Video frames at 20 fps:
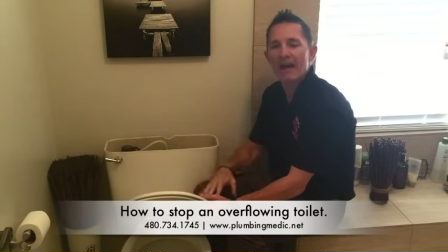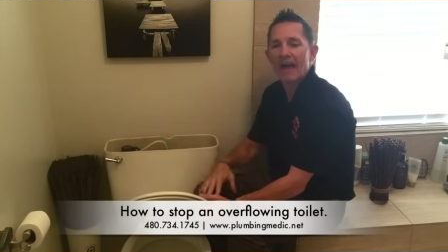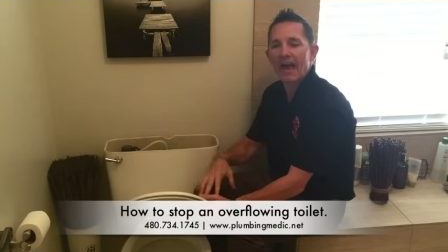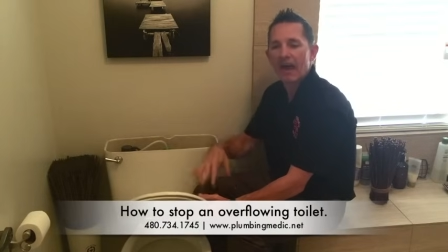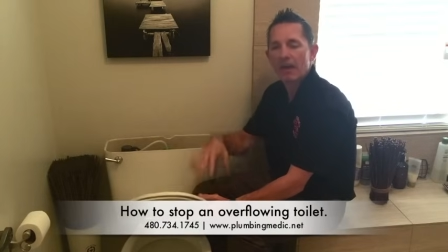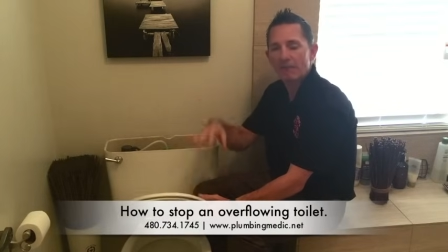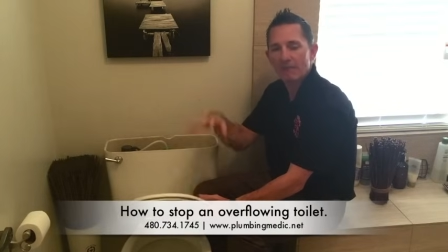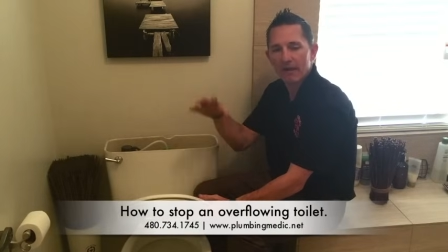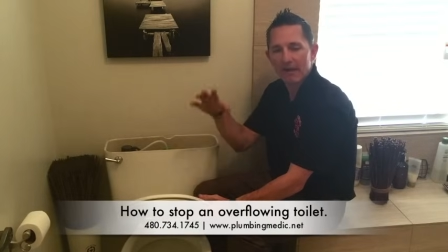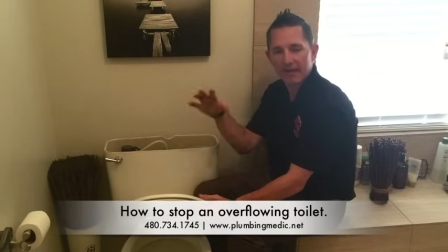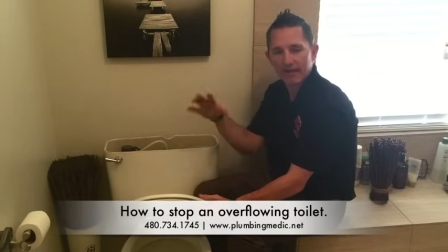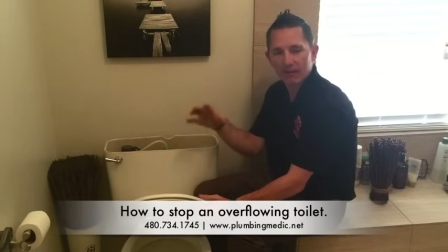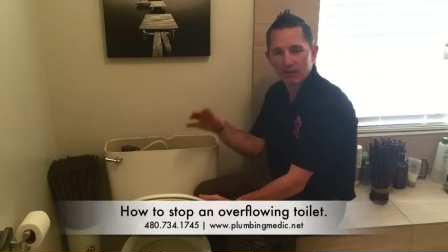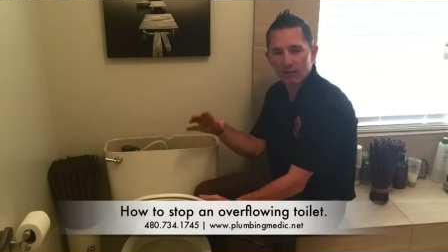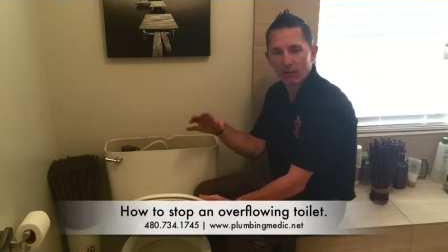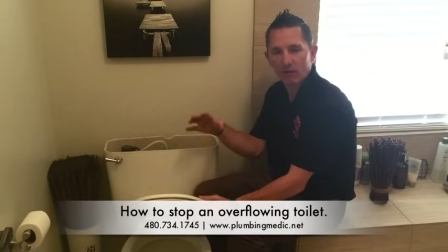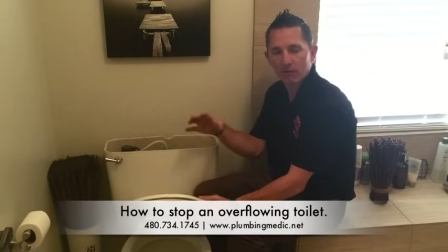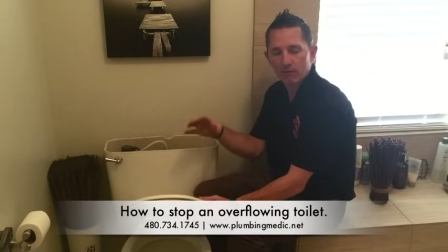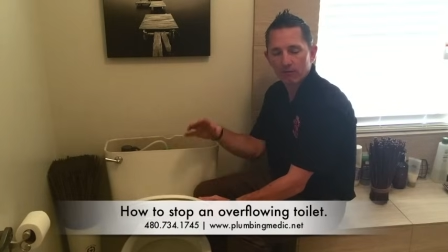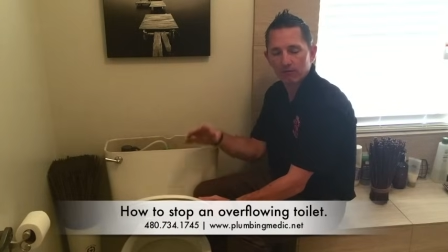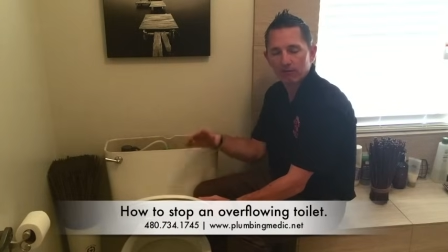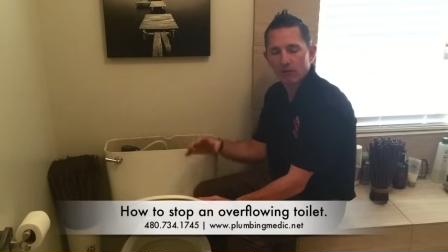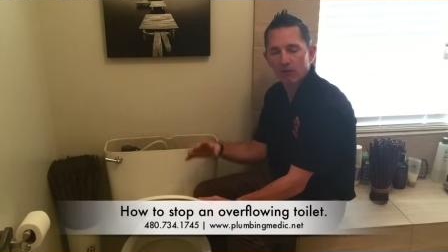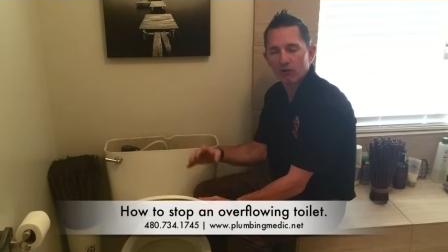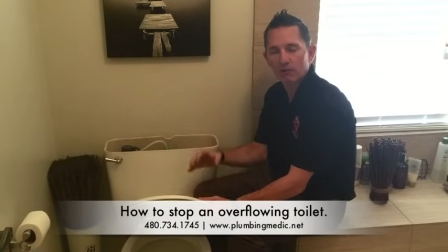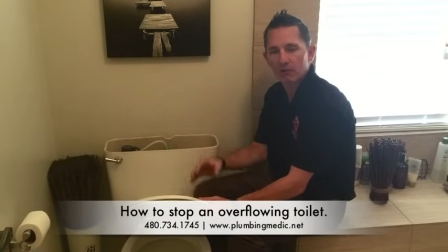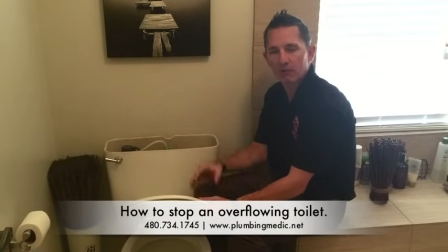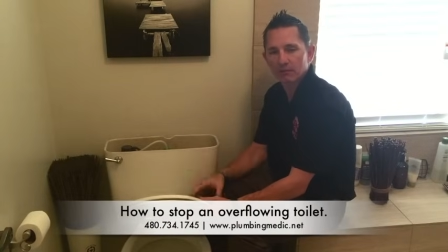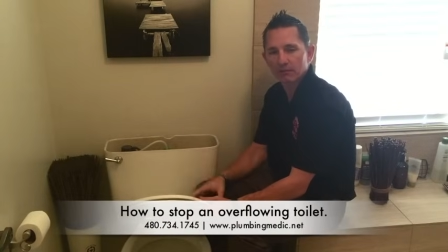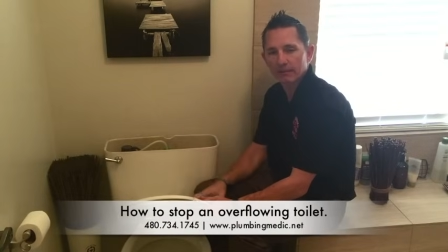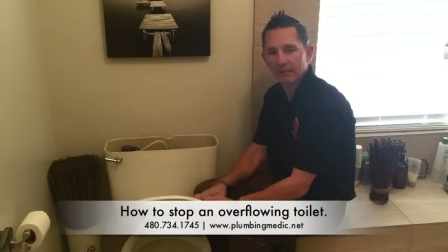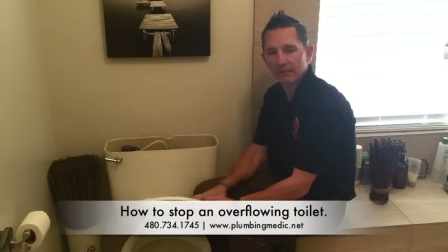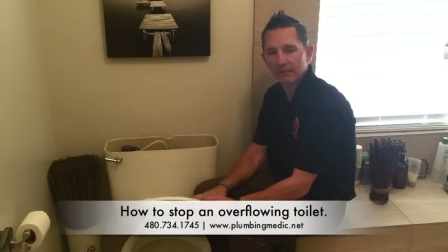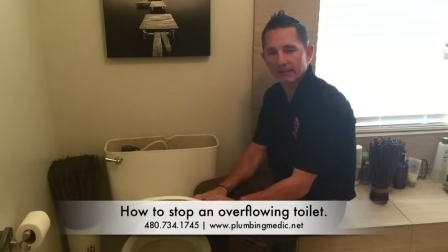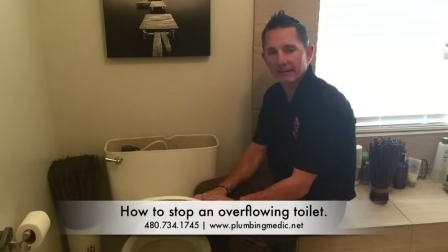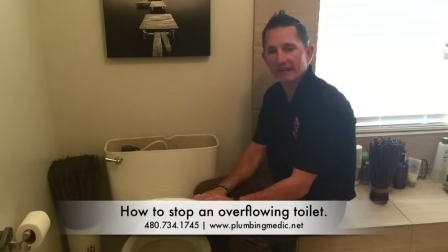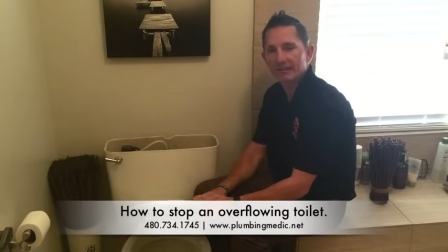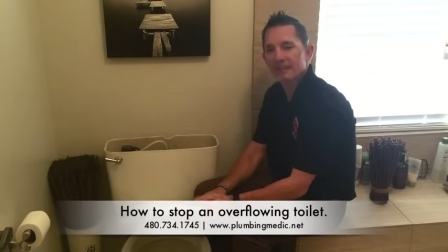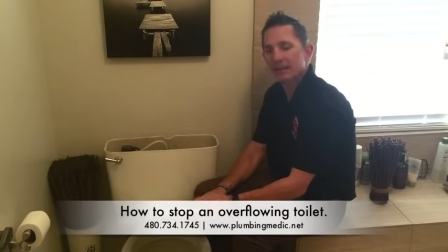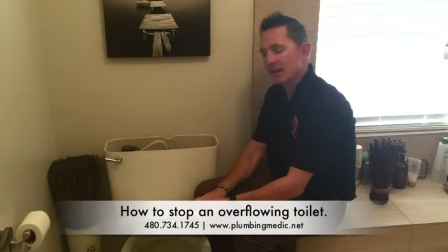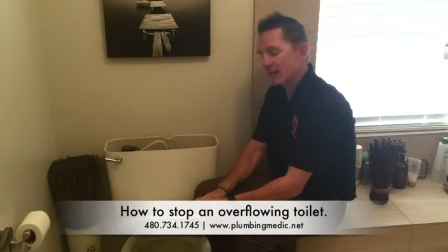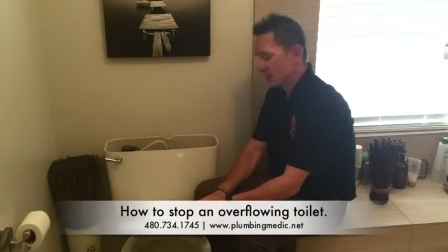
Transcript: and make it overflow completely.